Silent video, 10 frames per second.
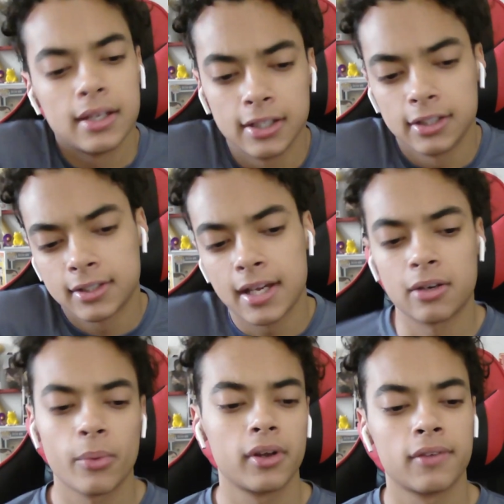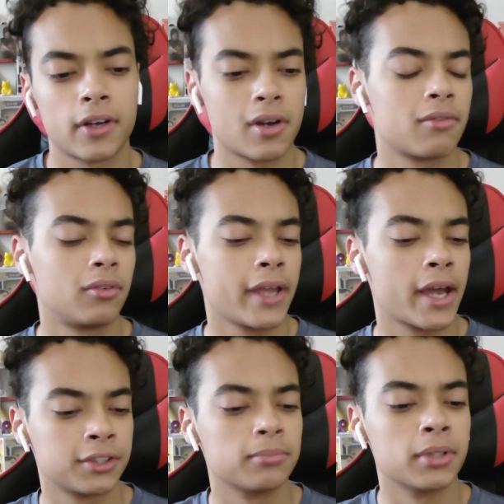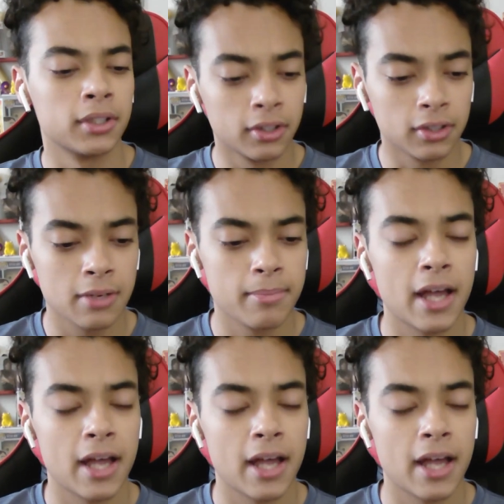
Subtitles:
it's kind of weird if I don't have a reaction, but they'll come